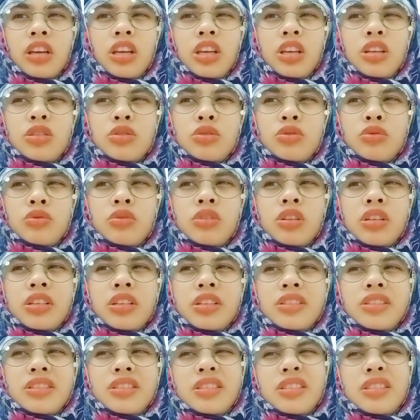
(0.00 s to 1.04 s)

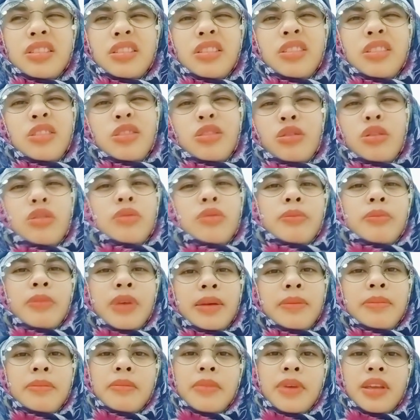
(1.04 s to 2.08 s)
Sulis not
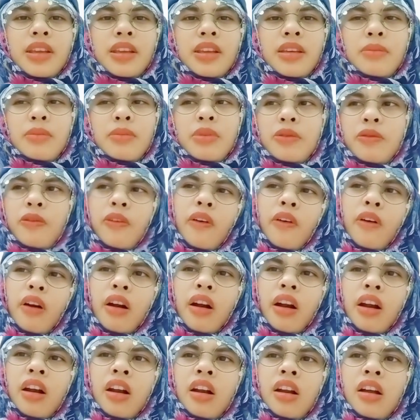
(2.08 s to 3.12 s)
meet me before